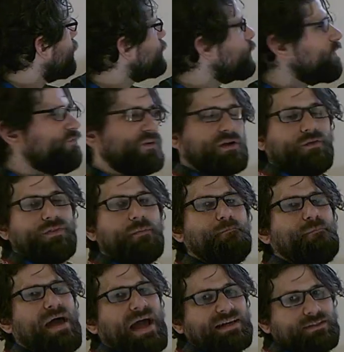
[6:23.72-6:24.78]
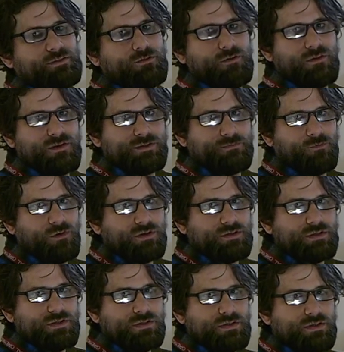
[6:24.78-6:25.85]
do we figure out the magnitude of these
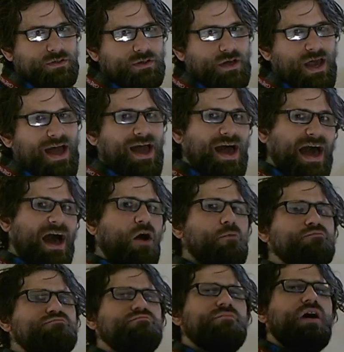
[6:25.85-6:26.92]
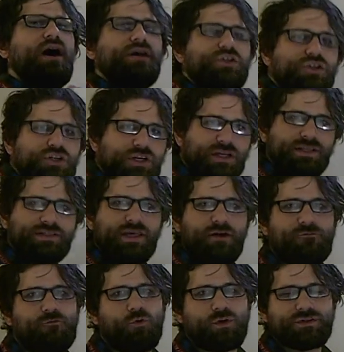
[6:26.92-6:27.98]
forces? How much is
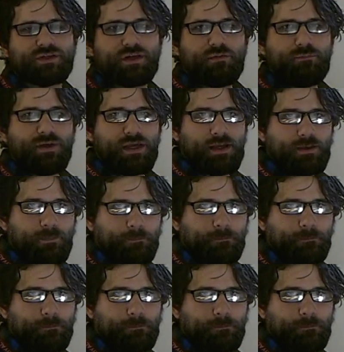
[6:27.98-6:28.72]
that force going to be?